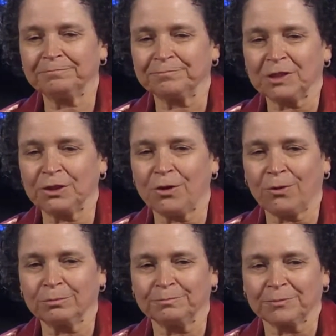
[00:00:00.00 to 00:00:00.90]
You
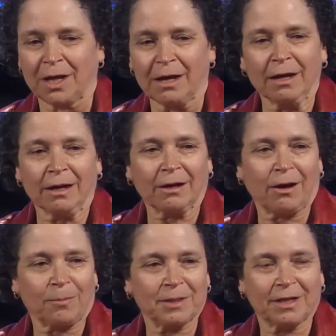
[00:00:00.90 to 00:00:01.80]
know,
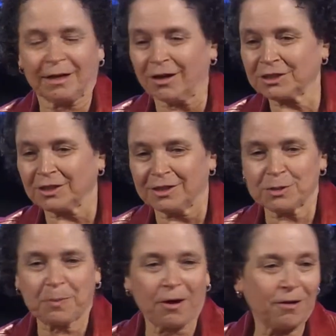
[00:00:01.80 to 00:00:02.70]
carbon dioxide
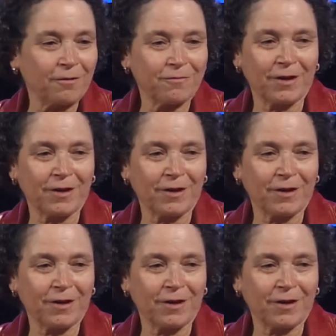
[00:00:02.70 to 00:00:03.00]
is part of